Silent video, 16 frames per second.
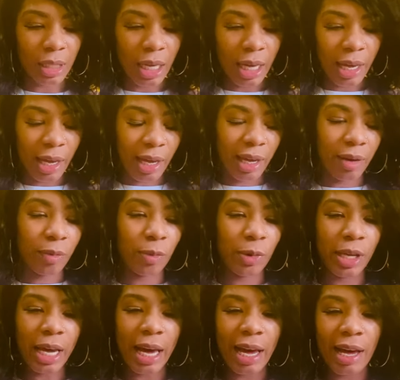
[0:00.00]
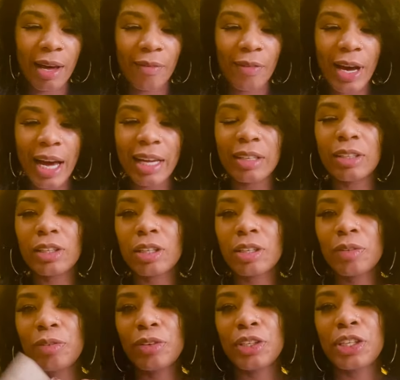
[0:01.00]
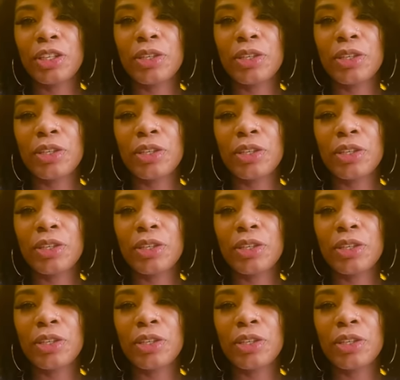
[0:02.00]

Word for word: And we have I Look For You